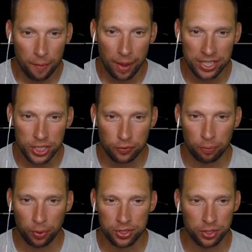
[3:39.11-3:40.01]
Message
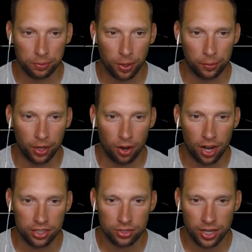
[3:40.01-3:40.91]
from personnel department.
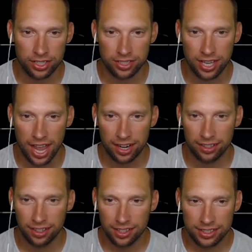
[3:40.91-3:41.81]
All right, Strange has had
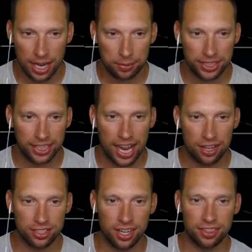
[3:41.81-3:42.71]
it. Time to clean
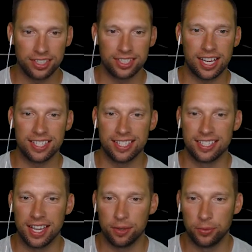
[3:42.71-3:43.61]
house. Nothing stays the
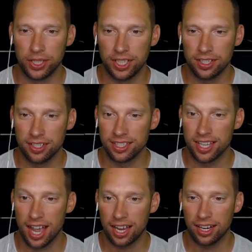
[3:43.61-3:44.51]
same. We need to
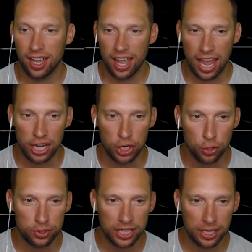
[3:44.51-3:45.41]
design a
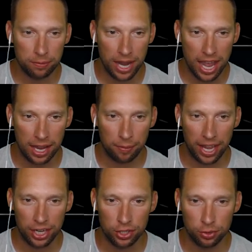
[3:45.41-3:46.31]
new team name
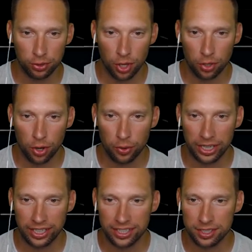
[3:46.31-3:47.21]
and new logo
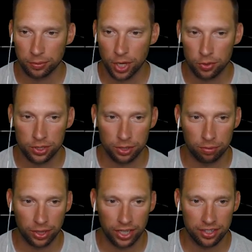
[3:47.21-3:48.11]
and get some coaches
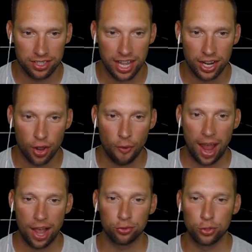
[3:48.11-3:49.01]
and players that know
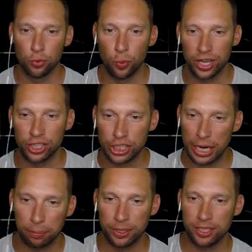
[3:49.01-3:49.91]
how to win
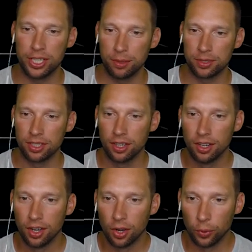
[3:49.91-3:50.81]
championships.
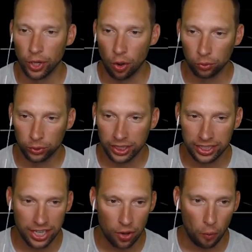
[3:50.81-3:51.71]
We only
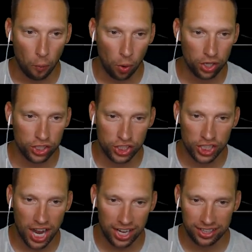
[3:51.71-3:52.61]
get one
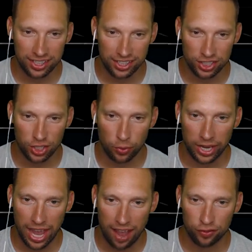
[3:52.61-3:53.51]
shot at this, so
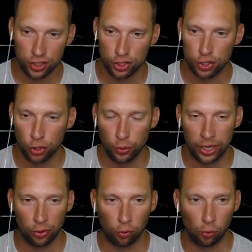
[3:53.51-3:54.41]
we have to do
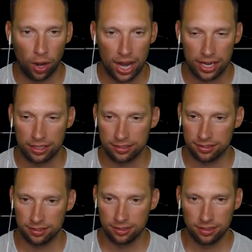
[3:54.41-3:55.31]
it right.
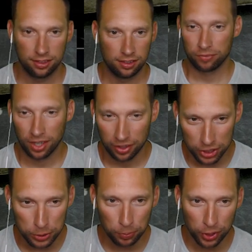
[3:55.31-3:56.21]

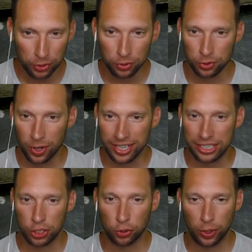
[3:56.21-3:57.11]
This is pretty cool. So I
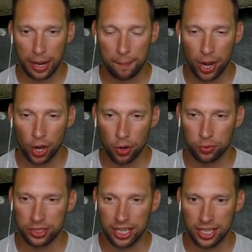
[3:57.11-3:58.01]
get to create my
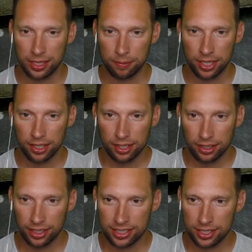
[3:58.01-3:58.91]
own team.
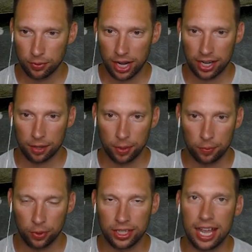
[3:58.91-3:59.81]
Let's see what I come
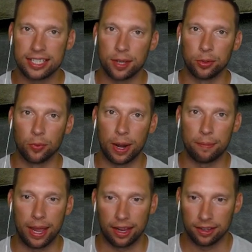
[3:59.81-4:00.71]
up with, guys. I'll be
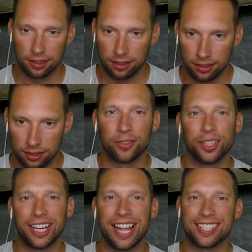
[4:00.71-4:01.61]
right back. So after
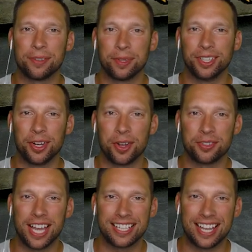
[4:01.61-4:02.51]
looking at some of the
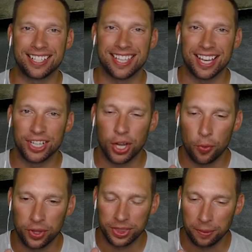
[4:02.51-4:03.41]
logos, guys, I decided to
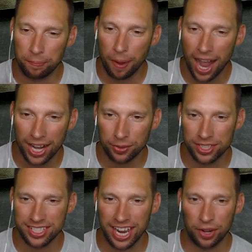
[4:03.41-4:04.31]
with the
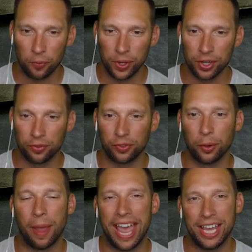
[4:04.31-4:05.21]
Pirates, and we are
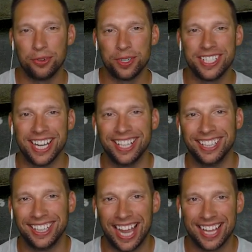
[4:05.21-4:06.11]
from Anchorage,
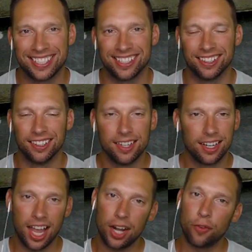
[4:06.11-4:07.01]
Alaska.
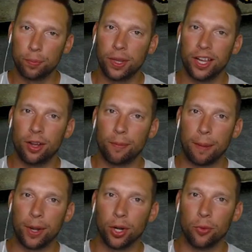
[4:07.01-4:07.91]
Kind of a play on
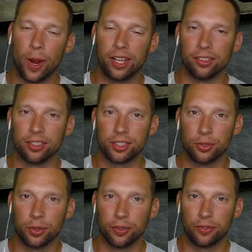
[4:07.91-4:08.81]
my Barrow
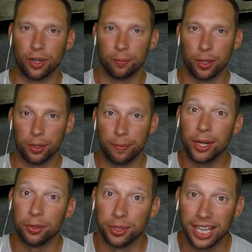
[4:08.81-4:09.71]
Whalers, who are from uh,
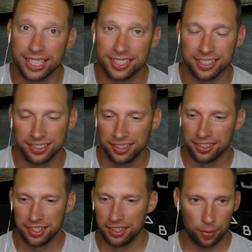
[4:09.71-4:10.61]
Barrow, Alaska.
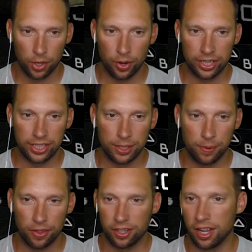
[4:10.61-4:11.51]
I'm gonna go ahead and
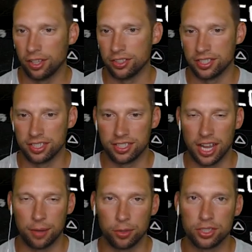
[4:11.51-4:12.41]
keep all the colors the
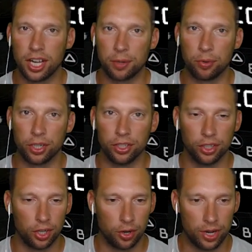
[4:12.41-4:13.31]
same. Looks like a pretty
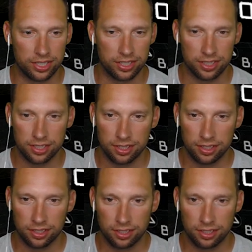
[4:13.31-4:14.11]
good logo as it is.